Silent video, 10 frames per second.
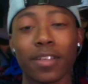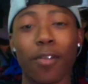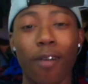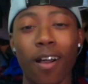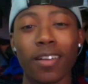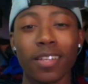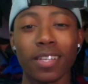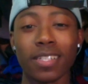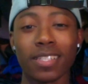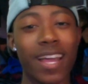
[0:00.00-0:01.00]
the
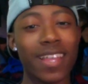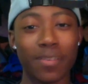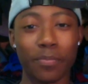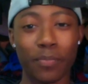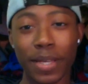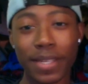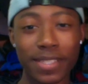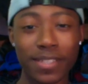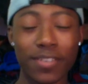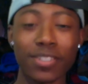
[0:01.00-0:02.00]
quality is not the
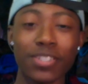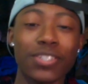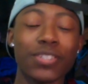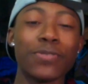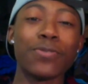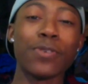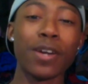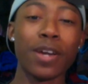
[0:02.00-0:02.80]
best on the shoe,